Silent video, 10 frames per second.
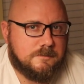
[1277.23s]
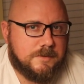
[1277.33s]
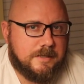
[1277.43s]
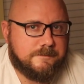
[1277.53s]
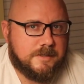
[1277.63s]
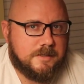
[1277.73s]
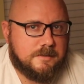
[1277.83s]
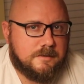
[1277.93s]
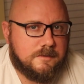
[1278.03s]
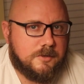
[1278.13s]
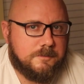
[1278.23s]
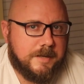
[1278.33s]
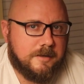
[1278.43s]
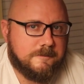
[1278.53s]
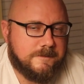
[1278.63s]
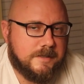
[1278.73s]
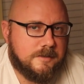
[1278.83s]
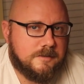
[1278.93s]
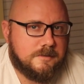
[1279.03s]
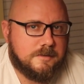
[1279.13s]
We have a 30-pound
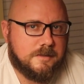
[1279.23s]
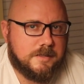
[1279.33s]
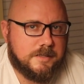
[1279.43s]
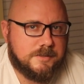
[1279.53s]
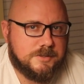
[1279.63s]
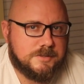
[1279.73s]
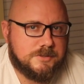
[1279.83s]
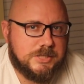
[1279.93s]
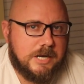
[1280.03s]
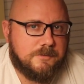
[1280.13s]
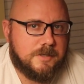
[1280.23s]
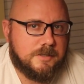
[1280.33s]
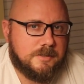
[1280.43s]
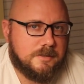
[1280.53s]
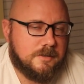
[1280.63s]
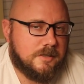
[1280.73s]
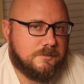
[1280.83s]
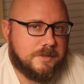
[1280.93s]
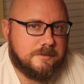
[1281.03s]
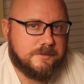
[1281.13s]
feeder that they just chow on
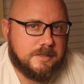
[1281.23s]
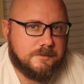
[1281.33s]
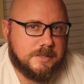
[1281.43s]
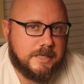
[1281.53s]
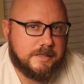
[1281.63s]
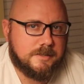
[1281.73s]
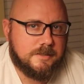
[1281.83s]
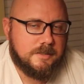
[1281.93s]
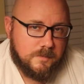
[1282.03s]
whenever they would like.